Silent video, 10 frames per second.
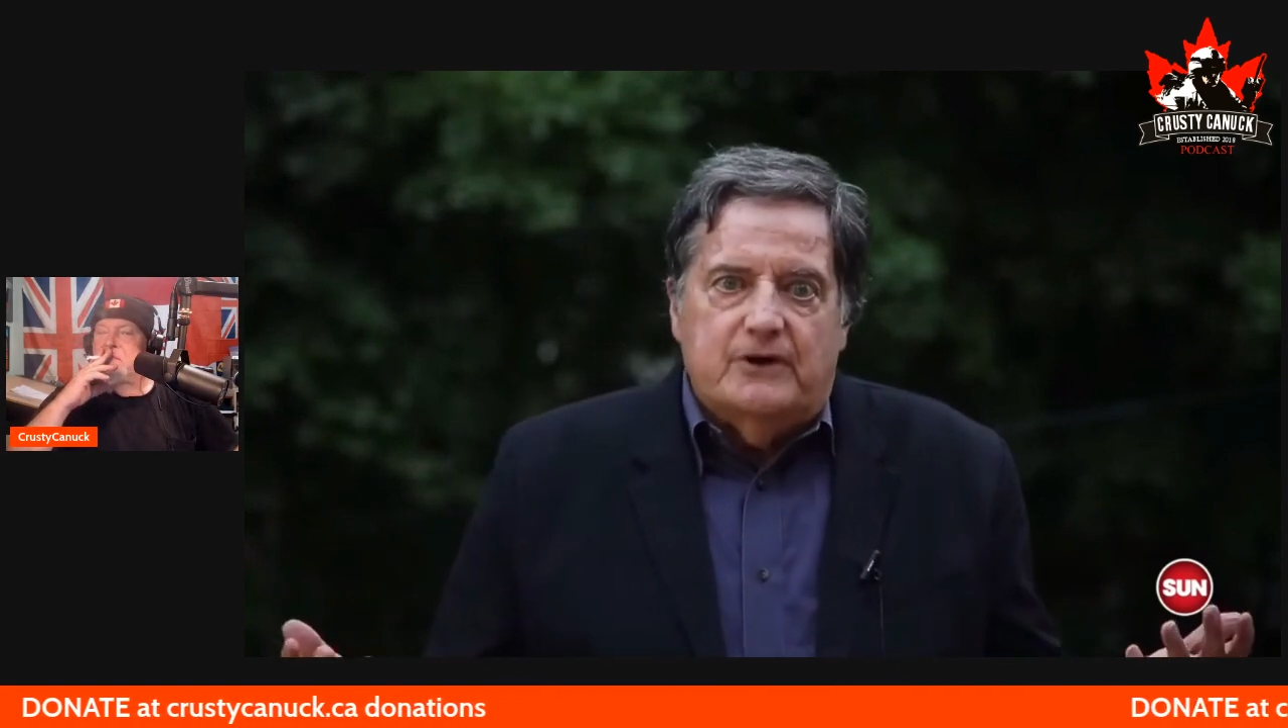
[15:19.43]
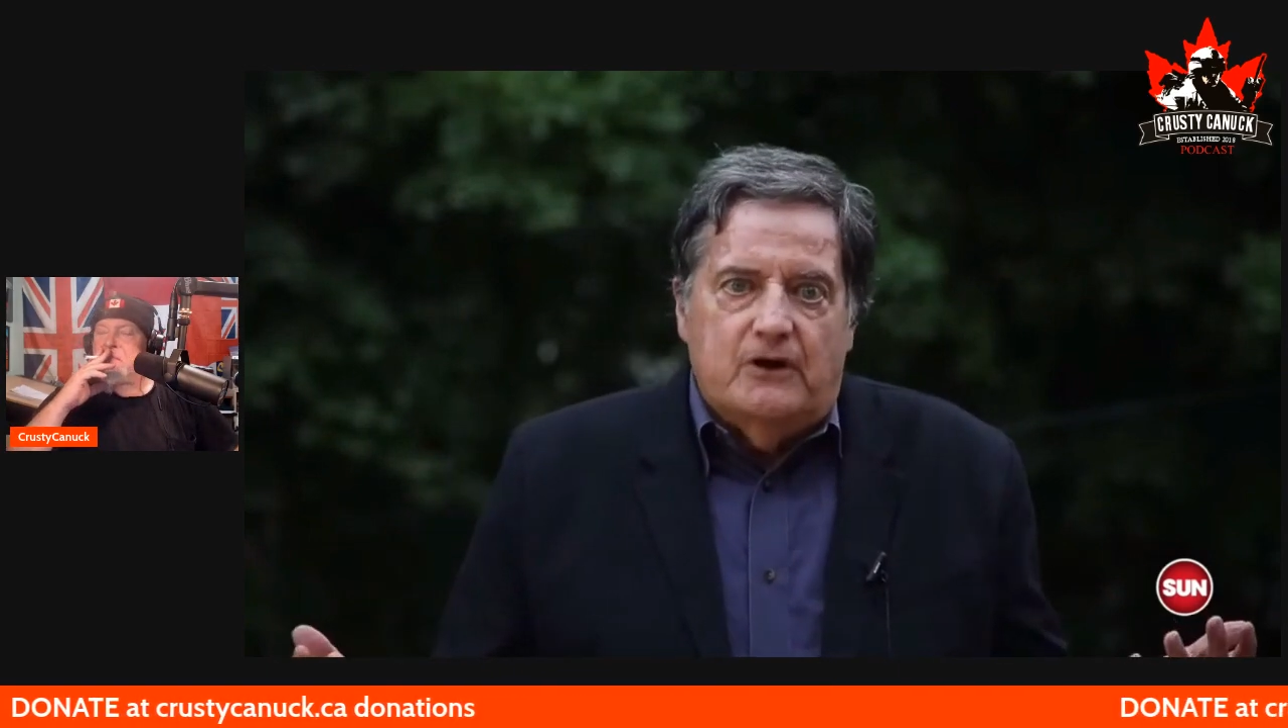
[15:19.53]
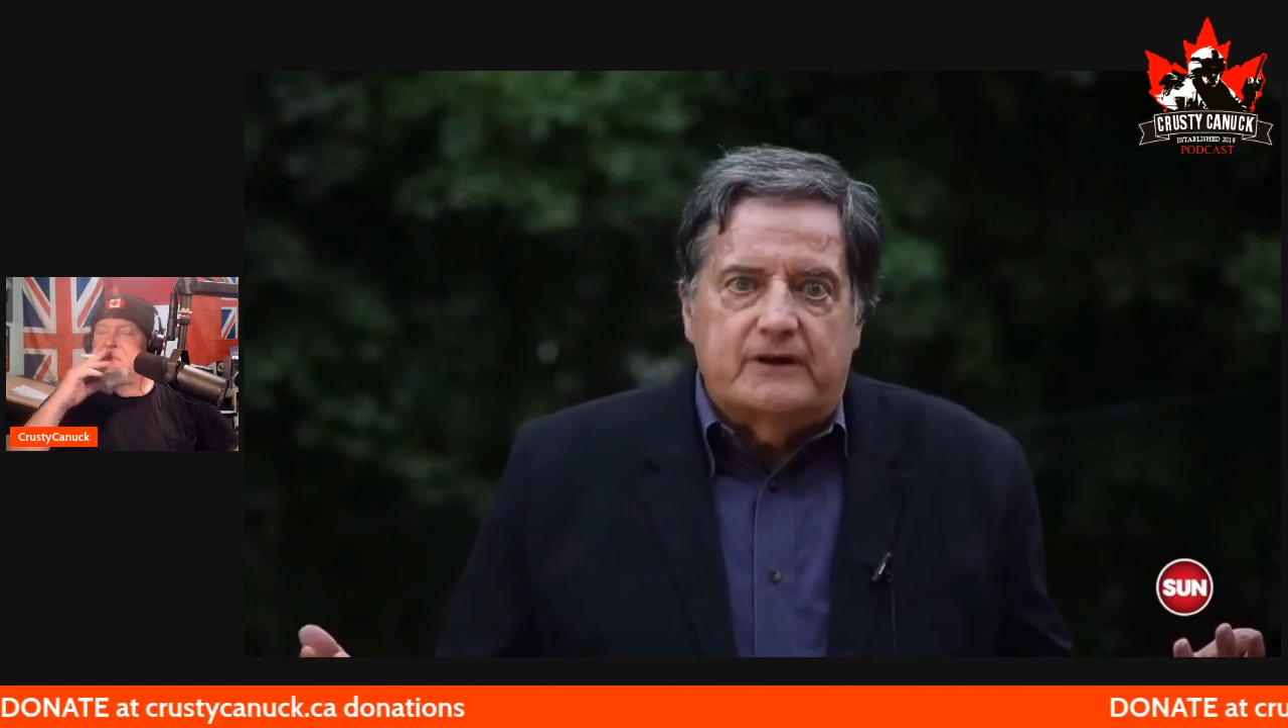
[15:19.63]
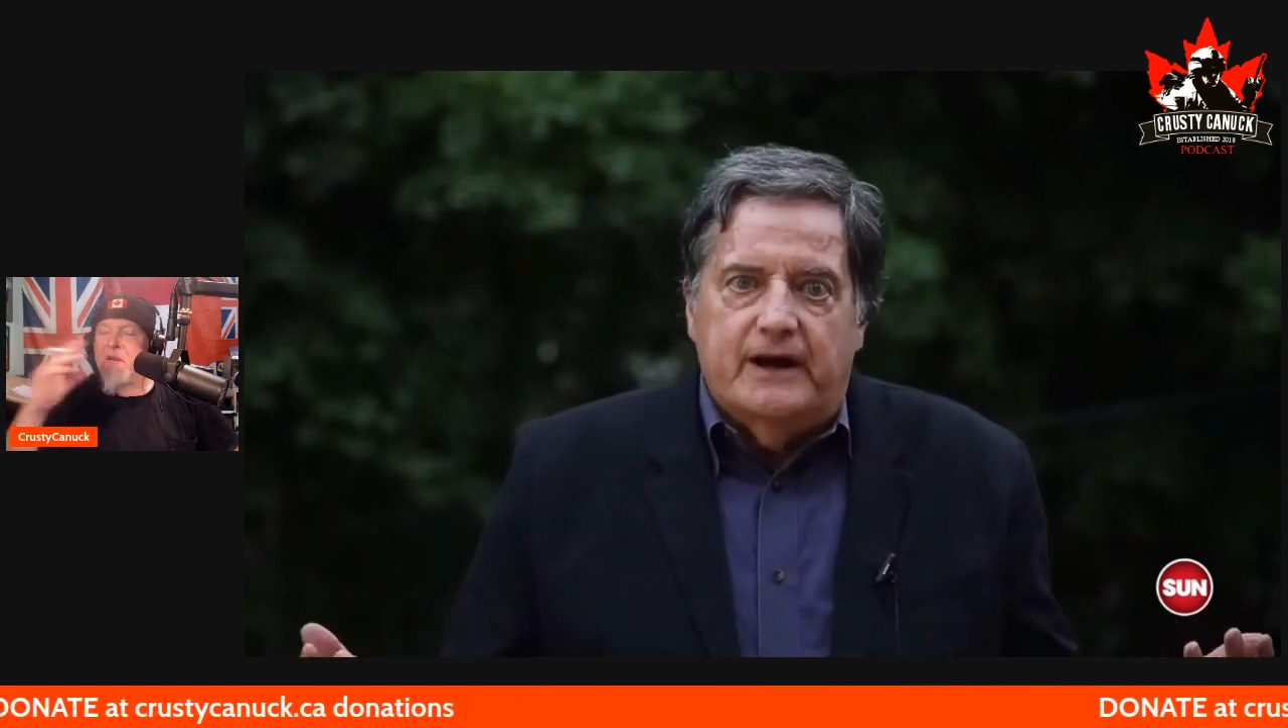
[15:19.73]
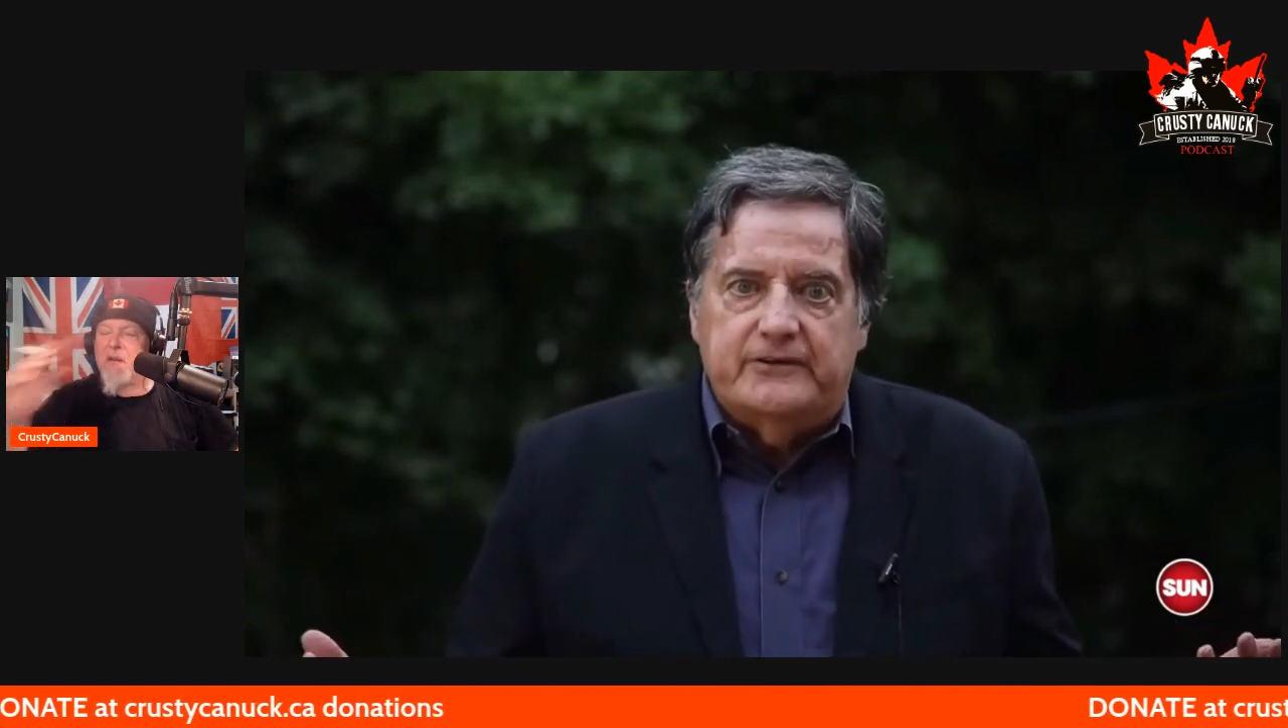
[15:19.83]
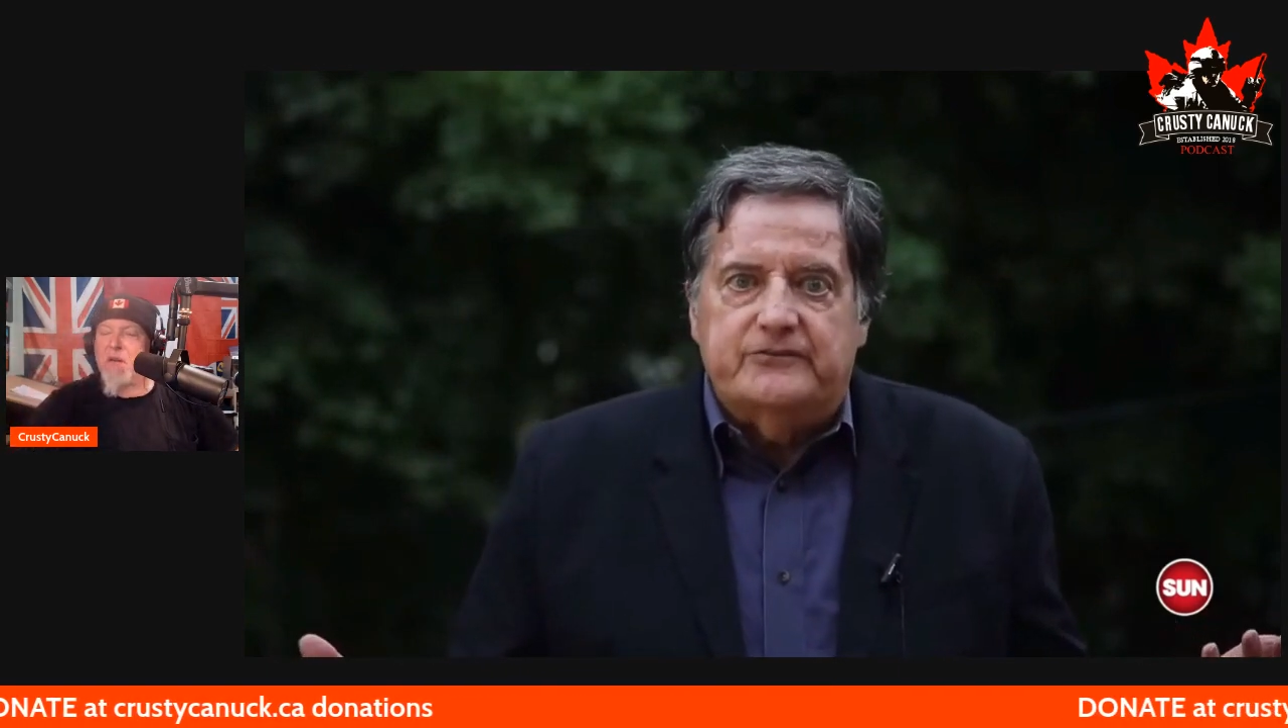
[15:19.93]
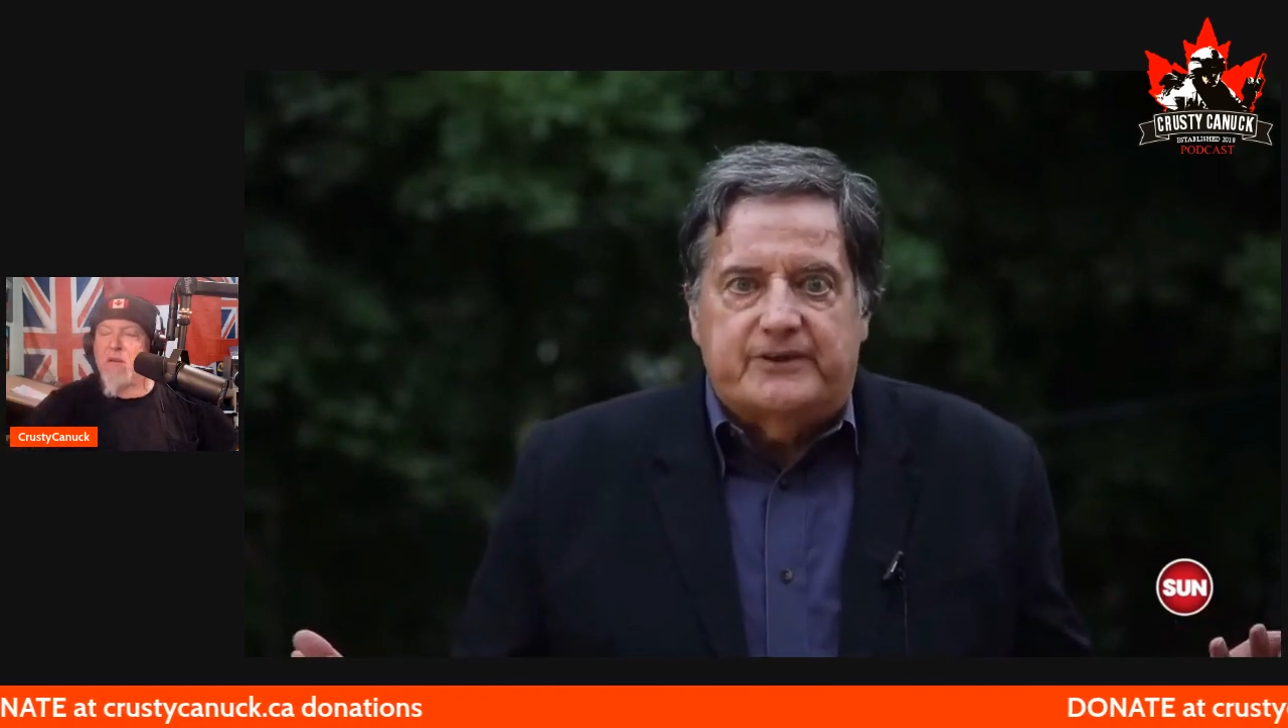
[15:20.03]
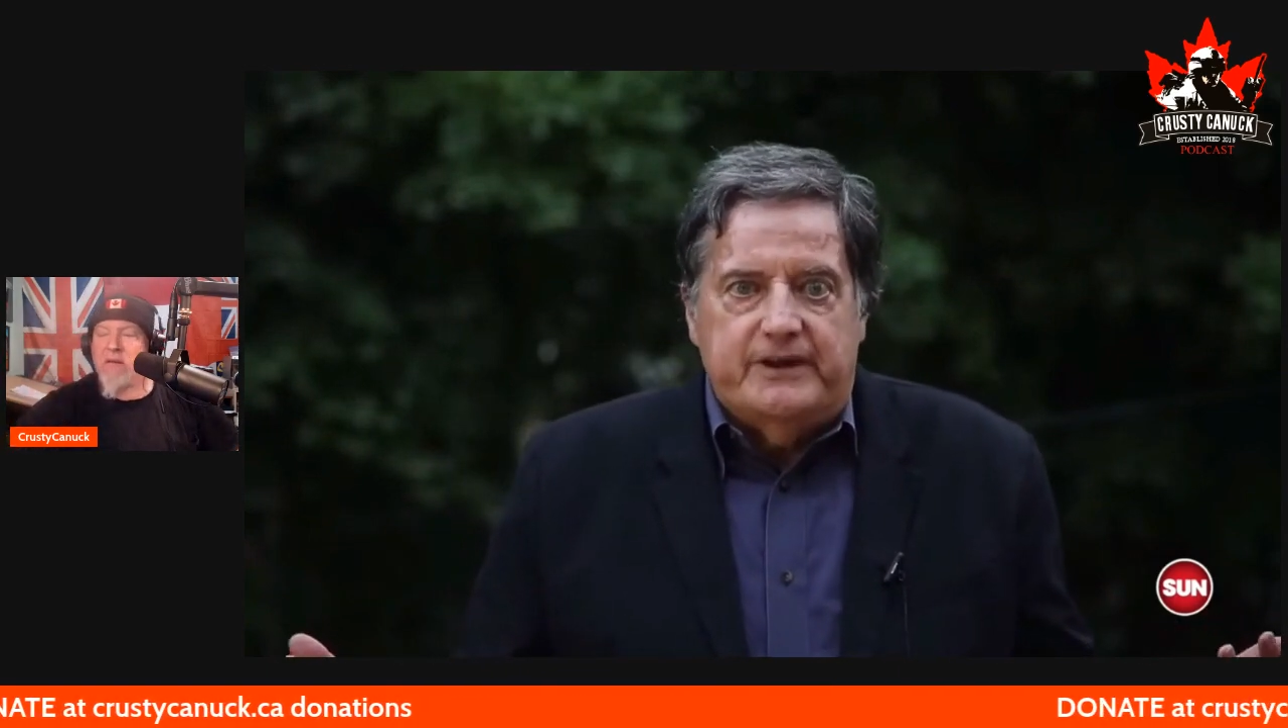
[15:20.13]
all kinds of